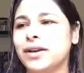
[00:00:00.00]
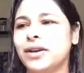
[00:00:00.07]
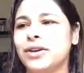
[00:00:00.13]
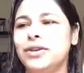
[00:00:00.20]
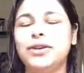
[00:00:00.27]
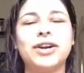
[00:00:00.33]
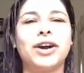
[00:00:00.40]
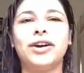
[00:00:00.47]

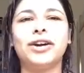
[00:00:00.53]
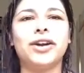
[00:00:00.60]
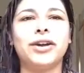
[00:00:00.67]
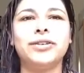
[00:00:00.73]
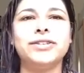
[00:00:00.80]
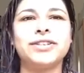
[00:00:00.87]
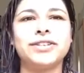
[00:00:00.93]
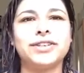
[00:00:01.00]
You can't
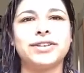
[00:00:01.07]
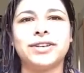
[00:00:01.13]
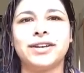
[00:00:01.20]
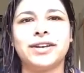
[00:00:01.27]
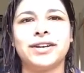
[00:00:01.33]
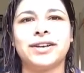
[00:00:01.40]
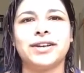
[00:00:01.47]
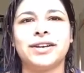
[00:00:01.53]
go to
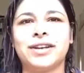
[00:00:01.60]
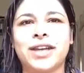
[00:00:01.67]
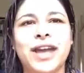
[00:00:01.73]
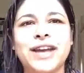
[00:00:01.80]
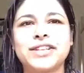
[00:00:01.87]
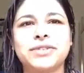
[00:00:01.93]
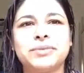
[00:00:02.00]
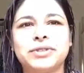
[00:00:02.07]

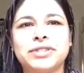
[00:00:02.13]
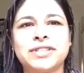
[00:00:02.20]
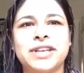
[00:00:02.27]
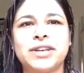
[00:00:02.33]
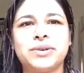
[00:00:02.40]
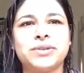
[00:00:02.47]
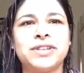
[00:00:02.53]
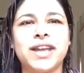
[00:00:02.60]

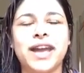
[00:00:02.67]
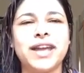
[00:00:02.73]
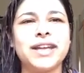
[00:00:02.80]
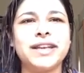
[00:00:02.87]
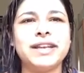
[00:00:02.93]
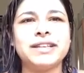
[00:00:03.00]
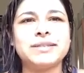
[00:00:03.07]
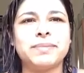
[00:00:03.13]
casualty or the
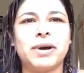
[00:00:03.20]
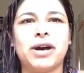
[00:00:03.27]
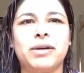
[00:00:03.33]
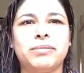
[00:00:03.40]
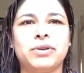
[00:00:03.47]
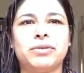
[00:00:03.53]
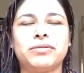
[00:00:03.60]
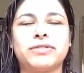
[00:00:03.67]
A&E
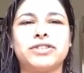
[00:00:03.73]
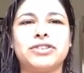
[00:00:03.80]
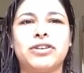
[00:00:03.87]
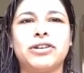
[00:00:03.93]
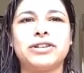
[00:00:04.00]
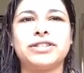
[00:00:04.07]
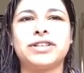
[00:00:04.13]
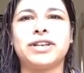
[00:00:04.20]
department or the
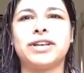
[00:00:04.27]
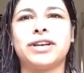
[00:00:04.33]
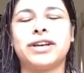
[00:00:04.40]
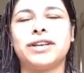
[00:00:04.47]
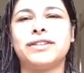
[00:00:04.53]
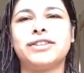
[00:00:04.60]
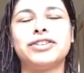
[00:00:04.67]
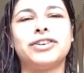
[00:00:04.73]
doctor
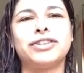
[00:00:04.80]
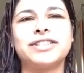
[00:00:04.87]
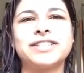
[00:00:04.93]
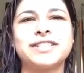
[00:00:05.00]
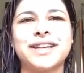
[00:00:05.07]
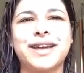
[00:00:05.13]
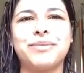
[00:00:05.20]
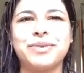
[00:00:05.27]
and the doctor
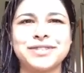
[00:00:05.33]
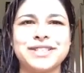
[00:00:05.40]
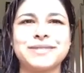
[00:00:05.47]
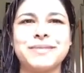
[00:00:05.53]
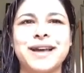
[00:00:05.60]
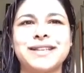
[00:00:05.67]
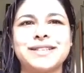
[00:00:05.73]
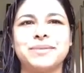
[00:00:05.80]
say, what's the
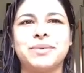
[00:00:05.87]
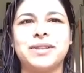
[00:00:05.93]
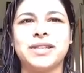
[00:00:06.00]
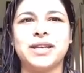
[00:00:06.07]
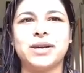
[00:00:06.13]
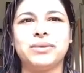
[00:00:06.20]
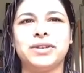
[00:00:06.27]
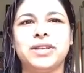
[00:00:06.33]
matter
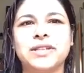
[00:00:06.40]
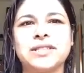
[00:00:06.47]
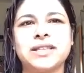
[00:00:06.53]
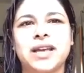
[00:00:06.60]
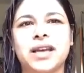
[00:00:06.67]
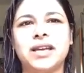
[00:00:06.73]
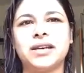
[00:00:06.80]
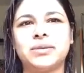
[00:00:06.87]
with you? And you
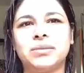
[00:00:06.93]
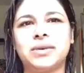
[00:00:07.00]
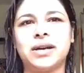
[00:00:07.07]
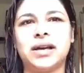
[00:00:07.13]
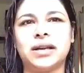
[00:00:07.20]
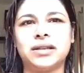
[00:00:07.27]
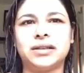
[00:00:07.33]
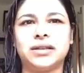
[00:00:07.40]
say,
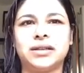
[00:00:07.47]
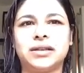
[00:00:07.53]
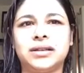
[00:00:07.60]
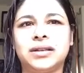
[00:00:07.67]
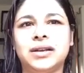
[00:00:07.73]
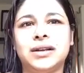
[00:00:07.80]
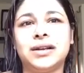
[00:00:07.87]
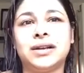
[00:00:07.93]
well,
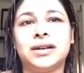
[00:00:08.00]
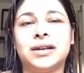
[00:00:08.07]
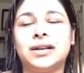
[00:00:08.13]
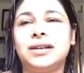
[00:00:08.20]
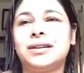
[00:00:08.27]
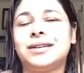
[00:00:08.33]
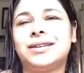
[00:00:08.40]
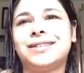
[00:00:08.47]

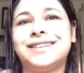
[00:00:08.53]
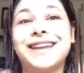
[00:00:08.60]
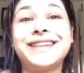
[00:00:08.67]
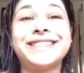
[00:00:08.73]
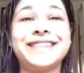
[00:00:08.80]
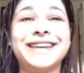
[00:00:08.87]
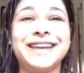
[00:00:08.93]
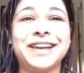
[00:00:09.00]

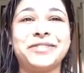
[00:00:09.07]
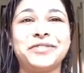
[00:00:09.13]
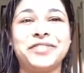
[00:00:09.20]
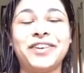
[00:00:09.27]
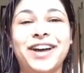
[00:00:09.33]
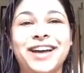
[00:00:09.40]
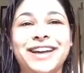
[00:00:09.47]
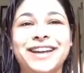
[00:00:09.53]
nothing, I'm
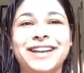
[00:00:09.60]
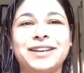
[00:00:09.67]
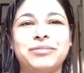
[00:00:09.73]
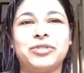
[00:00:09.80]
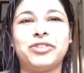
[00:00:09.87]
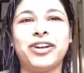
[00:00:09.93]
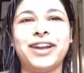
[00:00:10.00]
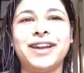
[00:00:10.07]
fine,
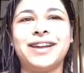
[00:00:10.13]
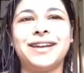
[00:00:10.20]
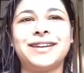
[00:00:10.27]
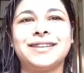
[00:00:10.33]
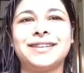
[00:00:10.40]
I'm great.